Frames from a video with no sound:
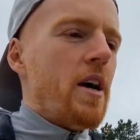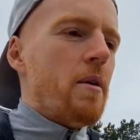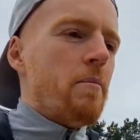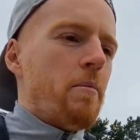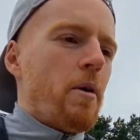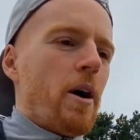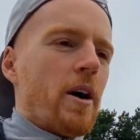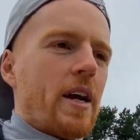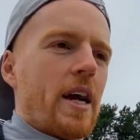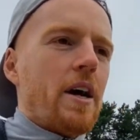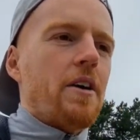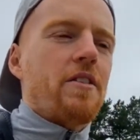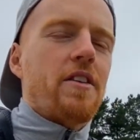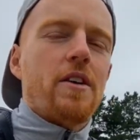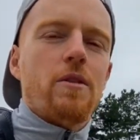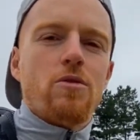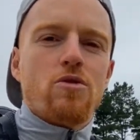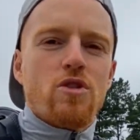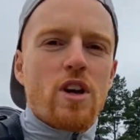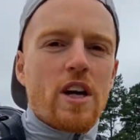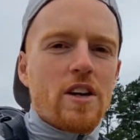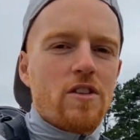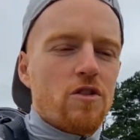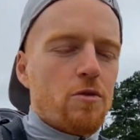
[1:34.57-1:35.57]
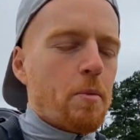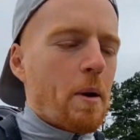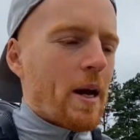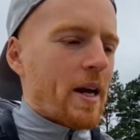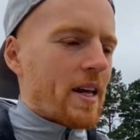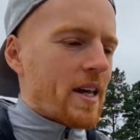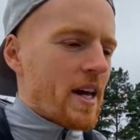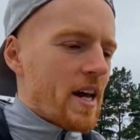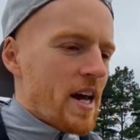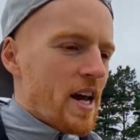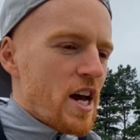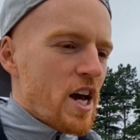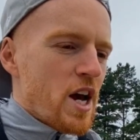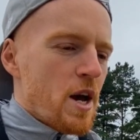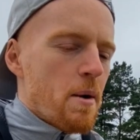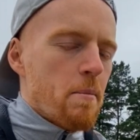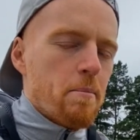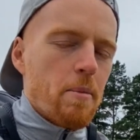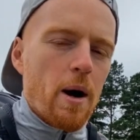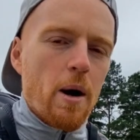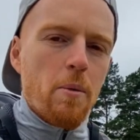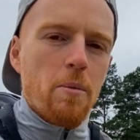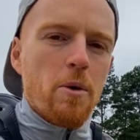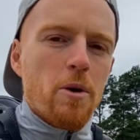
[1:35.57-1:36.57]
Park House Hill, Dragon's Back,
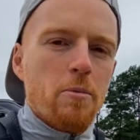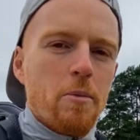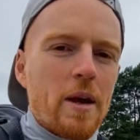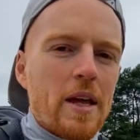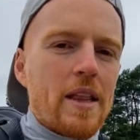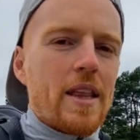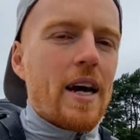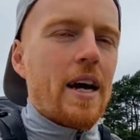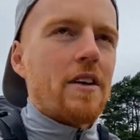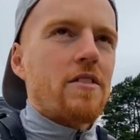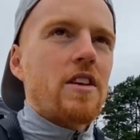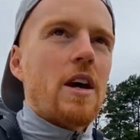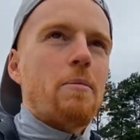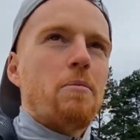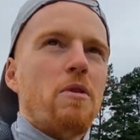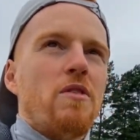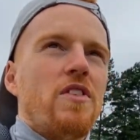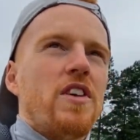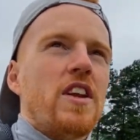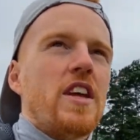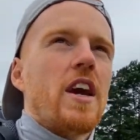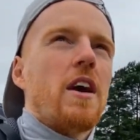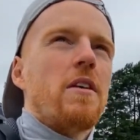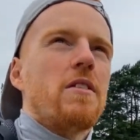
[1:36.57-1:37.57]
but I will make that a separate video.